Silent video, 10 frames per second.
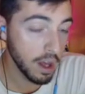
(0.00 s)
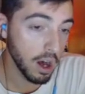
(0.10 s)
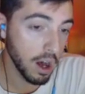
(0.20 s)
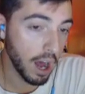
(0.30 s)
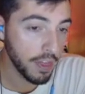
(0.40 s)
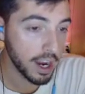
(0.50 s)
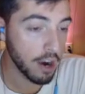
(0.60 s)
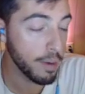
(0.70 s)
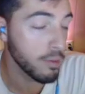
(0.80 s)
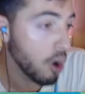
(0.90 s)
Uh, I think I
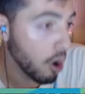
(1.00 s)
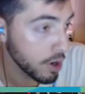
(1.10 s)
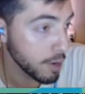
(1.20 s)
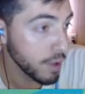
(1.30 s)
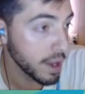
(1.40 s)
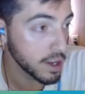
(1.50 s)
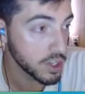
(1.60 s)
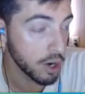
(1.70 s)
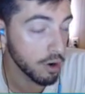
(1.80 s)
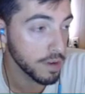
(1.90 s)
remember Aria playing a
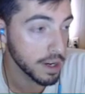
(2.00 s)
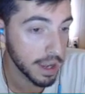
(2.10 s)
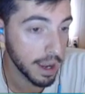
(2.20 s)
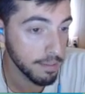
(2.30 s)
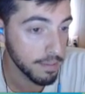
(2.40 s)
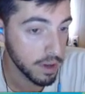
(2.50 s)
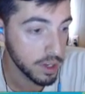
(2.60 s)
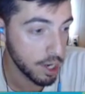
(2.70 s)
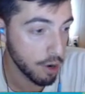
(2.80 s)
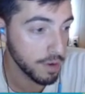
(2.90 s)
Seraphine game
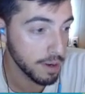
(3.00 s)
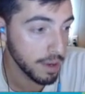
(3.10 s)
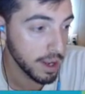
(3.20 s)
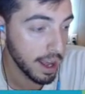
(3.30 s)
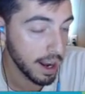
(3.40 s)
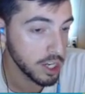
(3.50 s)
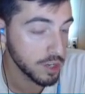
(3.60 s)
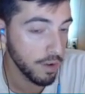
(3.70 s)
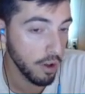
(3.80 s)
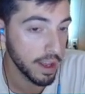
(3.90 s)
Seraphine mid, and I
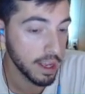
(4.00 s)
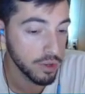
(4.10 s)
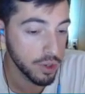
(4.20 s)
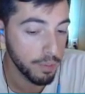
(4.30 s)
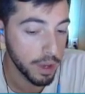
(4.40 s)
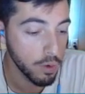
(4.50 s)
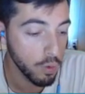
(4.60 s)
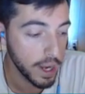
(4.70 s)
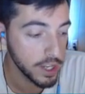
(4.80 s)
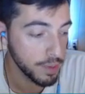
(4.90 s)
just felt like it was a big
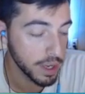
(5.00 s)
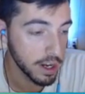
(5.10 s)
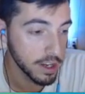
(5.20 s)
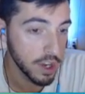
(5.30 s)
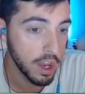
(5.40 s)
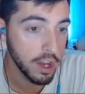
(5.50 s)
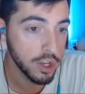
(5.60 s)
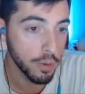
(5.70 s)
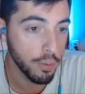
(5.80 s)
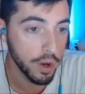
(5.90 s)
waste because
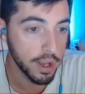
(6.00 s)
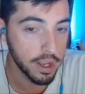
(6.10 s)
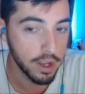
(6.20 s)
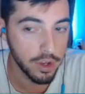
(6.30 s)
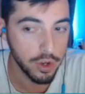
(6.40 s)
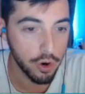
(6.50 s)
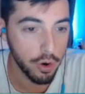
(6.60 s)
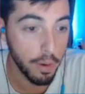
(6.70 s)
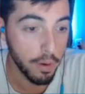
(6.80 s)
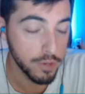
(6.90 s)
you're putting
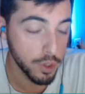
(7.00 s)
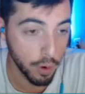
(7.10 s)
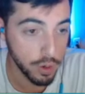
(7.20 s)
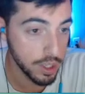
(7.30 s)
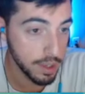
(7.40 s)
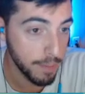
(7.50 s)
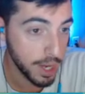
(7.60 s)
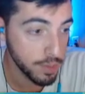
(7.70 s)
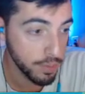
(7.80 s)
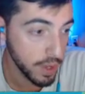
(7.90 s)
your supposedly
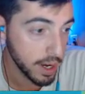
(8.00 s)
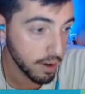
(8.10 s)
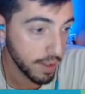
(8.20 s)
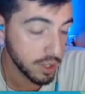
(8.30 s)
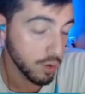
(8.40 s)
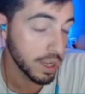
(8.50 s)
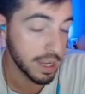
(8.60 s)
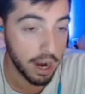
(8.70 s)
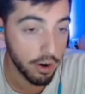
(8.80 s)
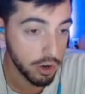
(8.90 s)
best player that's going to
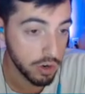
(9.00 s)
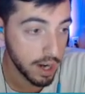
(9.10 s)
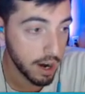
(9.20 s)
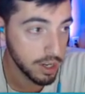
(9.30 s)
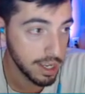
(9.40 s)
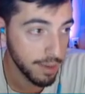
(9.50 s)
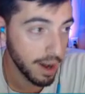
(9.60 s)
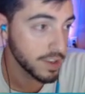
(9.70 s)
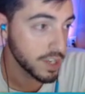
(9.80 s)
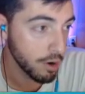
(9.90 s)
carry your entire team
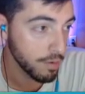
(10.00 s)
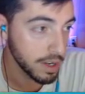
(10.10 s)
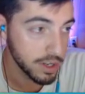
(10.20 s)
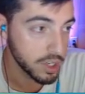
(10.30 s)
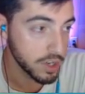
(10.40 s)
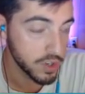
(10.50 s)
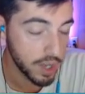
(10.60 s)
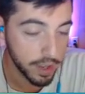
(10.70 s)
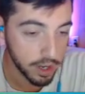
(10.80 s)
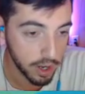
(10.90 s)
on Seraphine. Just doesn't
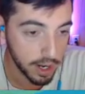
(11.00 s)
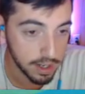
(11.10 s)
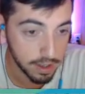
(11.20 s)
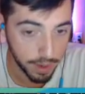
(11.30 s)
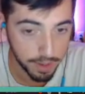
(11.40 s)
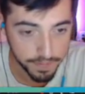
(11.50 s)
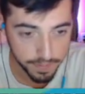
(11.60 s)
sound like a good idea to me.